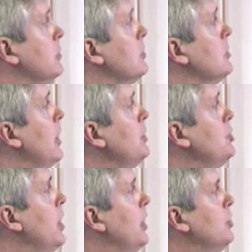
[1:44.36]
There's less
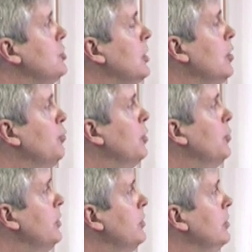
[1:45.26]
change to
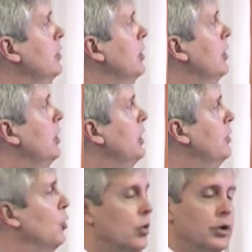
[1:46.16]
implement in
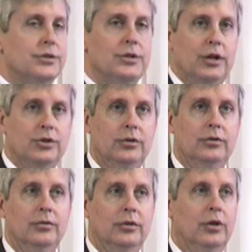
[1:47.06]
the
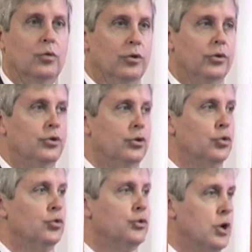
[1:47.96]
organization in order
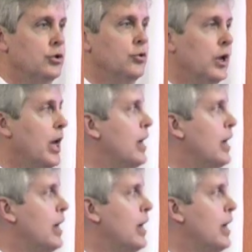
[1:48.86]
to start doing